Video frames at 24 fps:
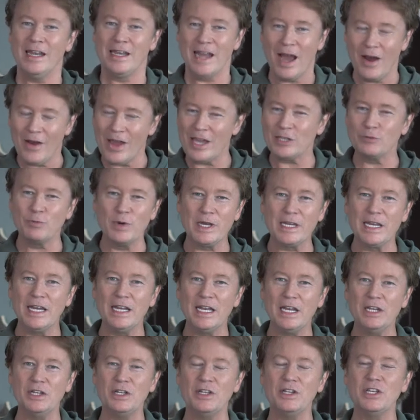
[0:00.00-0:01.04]
Now, as we get
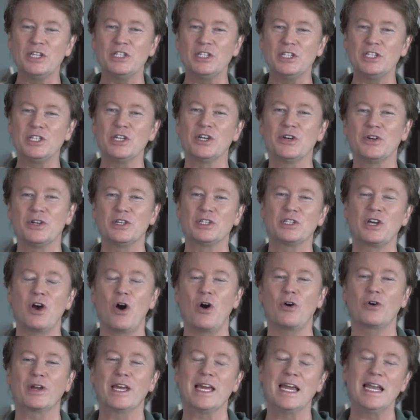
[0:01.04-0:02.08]
into this series
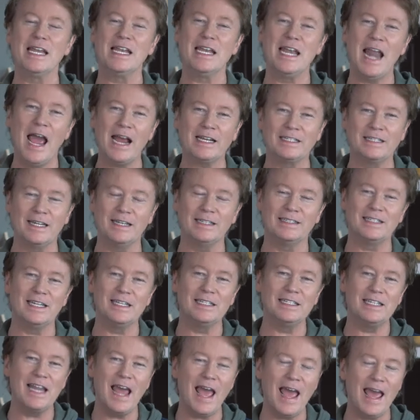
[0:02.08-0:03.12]
called Connected,
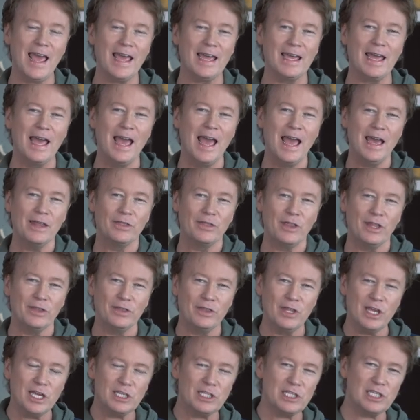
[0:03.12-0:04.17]
today,
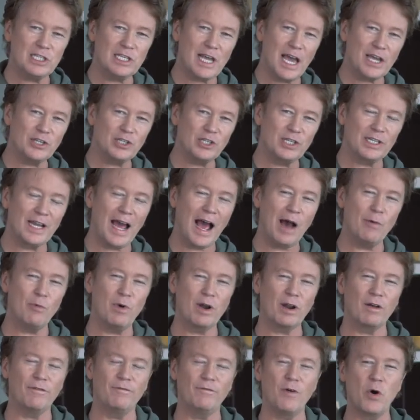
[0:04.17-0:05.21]
in this session, I
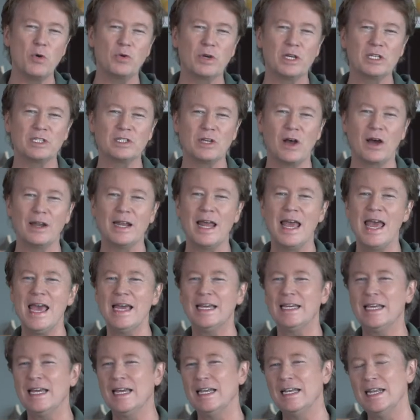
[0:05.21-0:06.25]
want to focus on
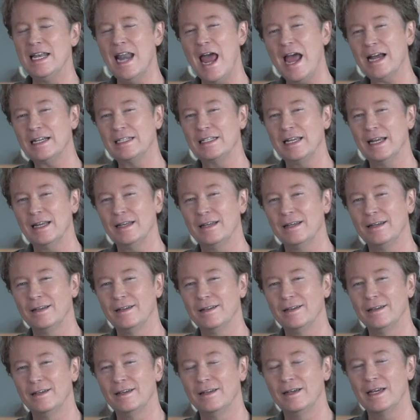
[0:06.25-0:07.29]
connected
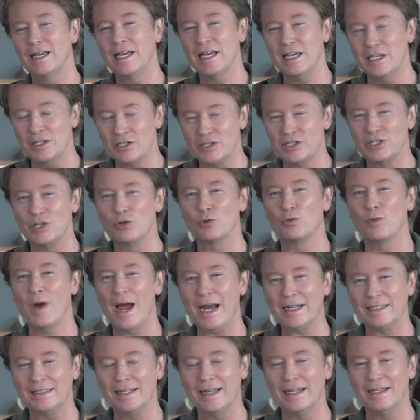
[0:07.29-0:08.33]
is
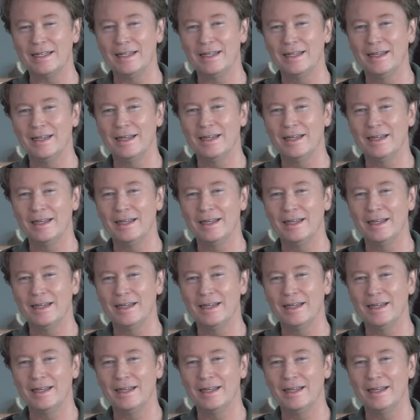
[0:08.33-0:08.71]
directed